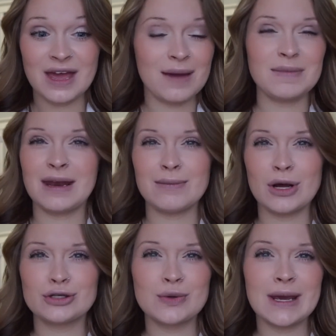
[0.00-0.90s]
I mean, I'm
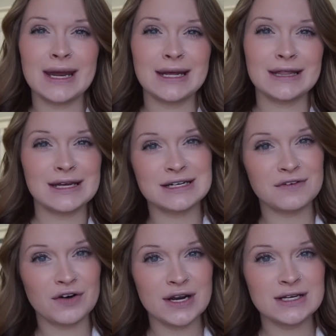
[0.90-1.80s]
not doing anything
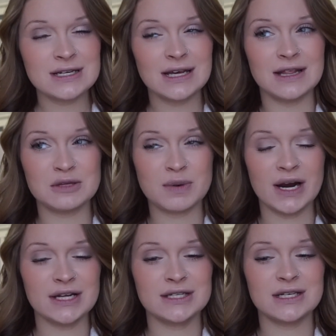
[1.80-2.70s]
different in this
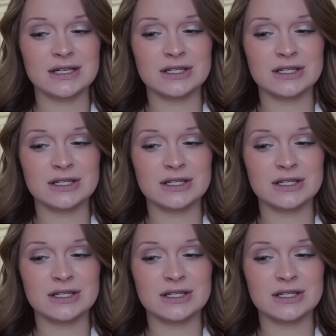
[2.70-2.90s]
pregnancy.